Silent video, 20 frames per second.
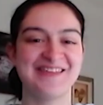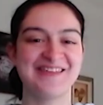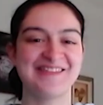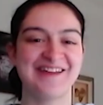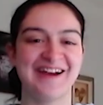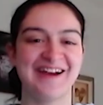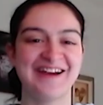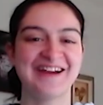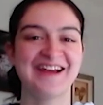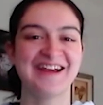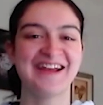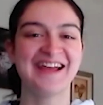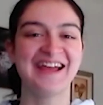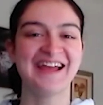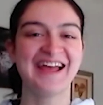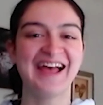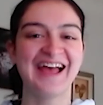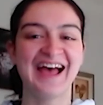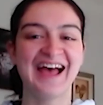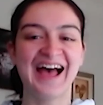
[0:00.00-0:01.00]
it though.
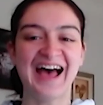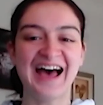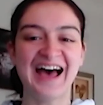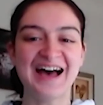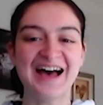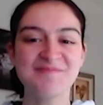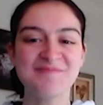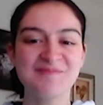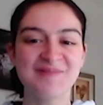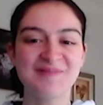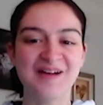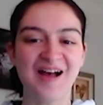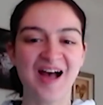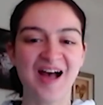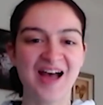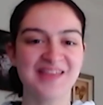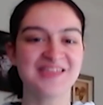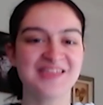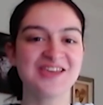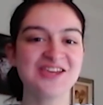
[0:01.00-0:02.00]
Yeah. Um,
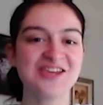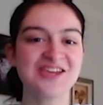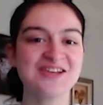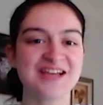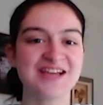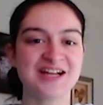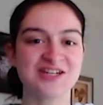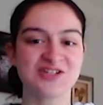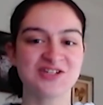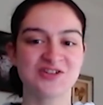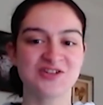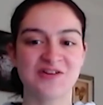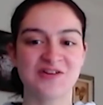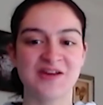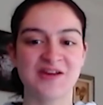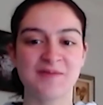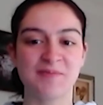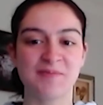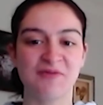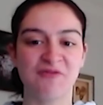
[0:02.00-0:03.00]
I think you touched
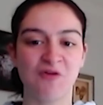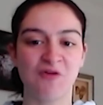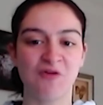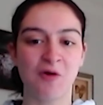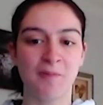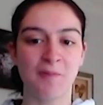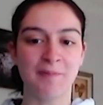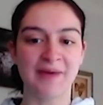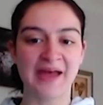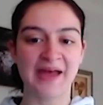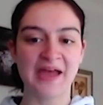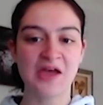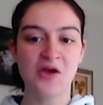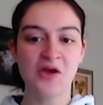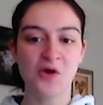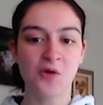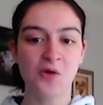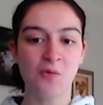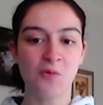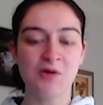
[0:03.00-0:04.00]
on it before, but
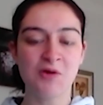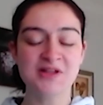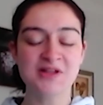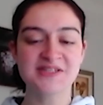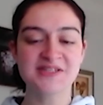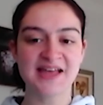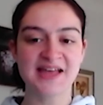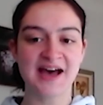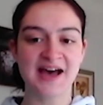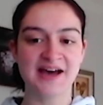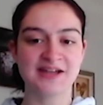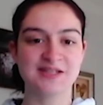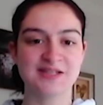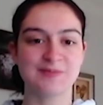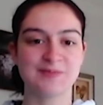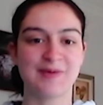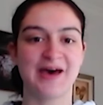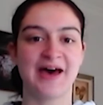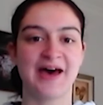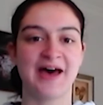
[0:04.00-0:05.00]
what's the
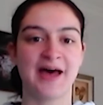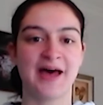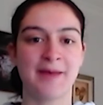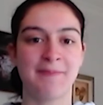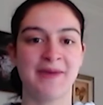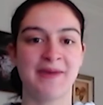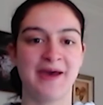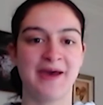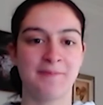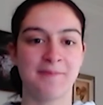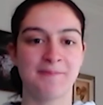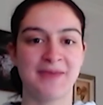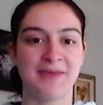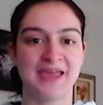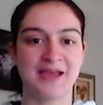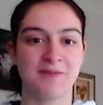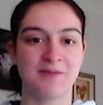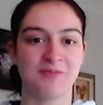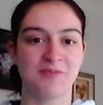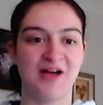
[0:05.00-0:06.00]
hardest part about
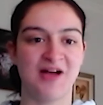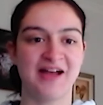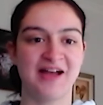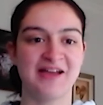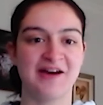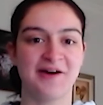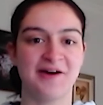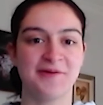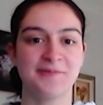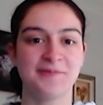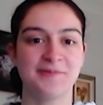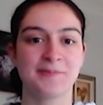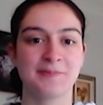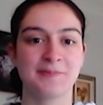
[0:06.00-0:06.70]
being a player?